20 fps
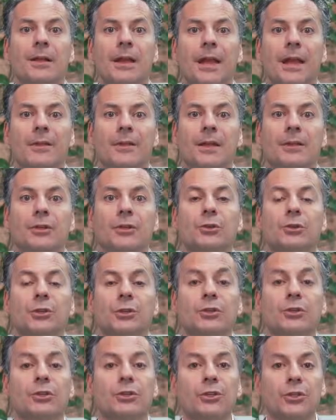and then you
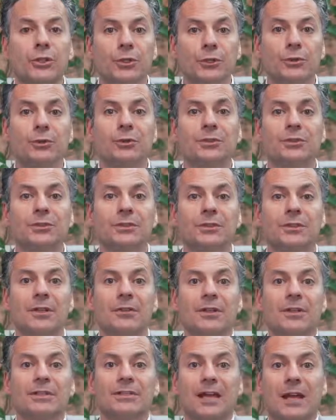can use
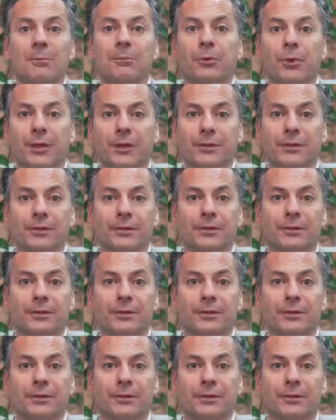this template